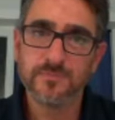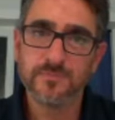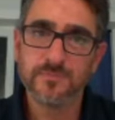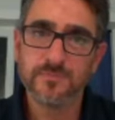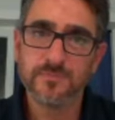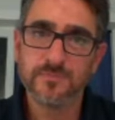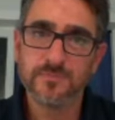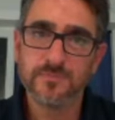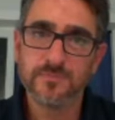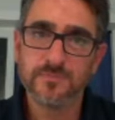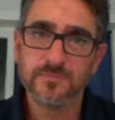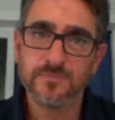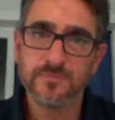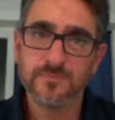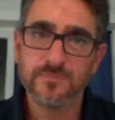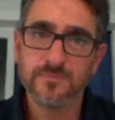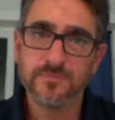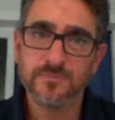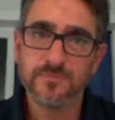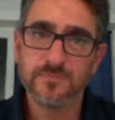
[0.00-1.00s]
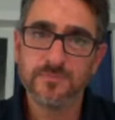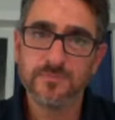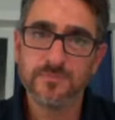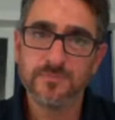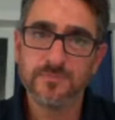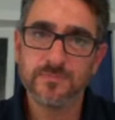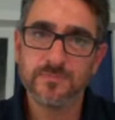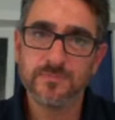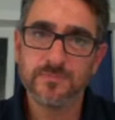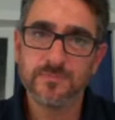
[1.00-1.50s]

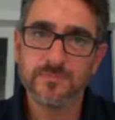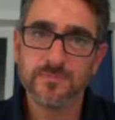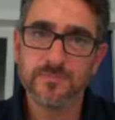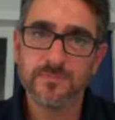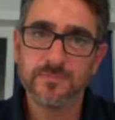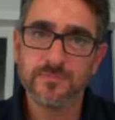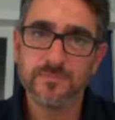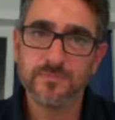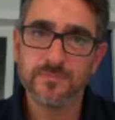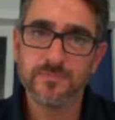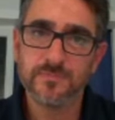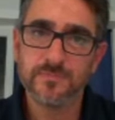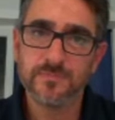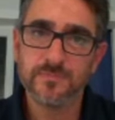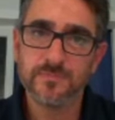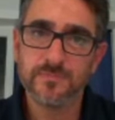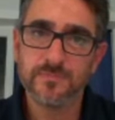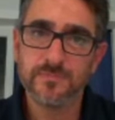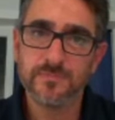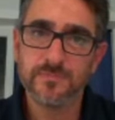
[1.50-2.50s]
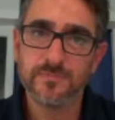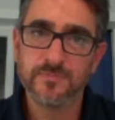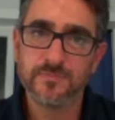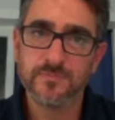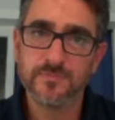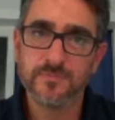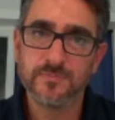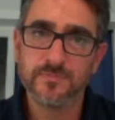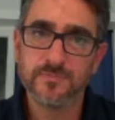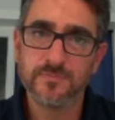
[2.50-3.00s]

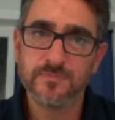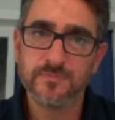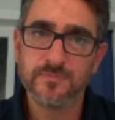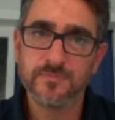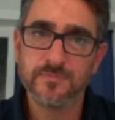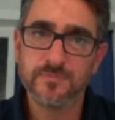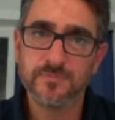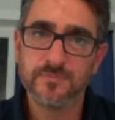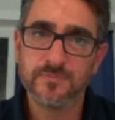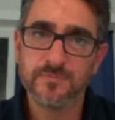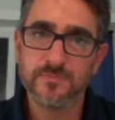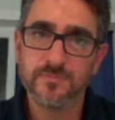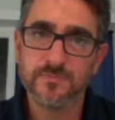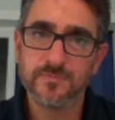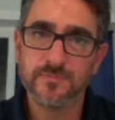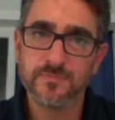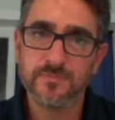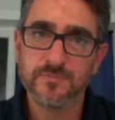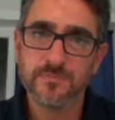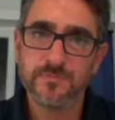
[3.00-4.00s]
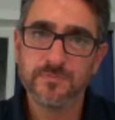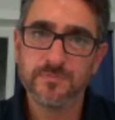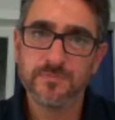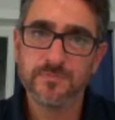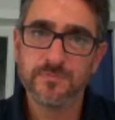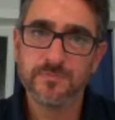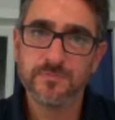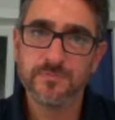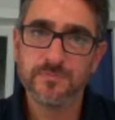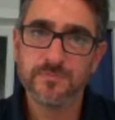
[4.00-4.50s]

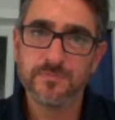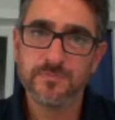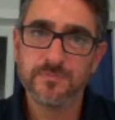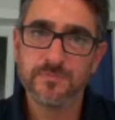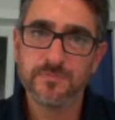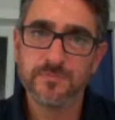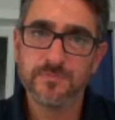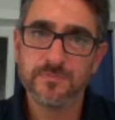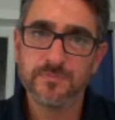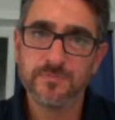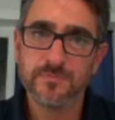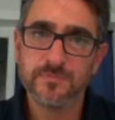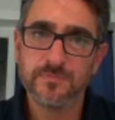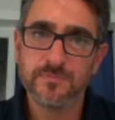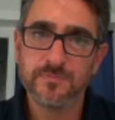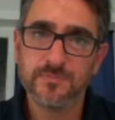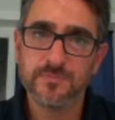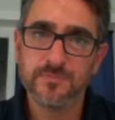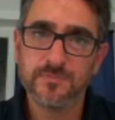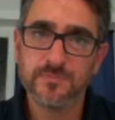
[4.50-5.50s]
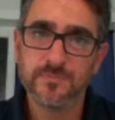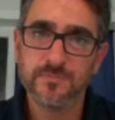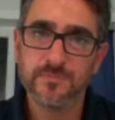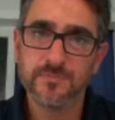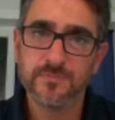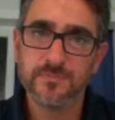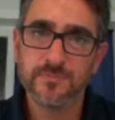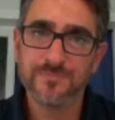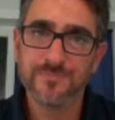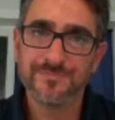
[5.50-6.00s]

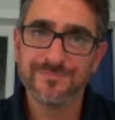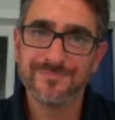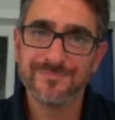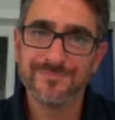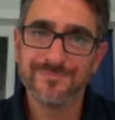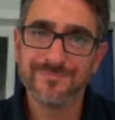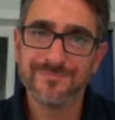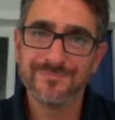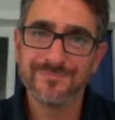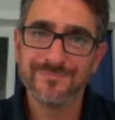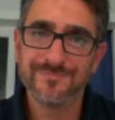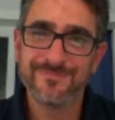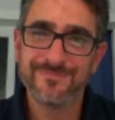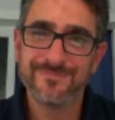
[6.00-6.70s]
The person shown says nothing.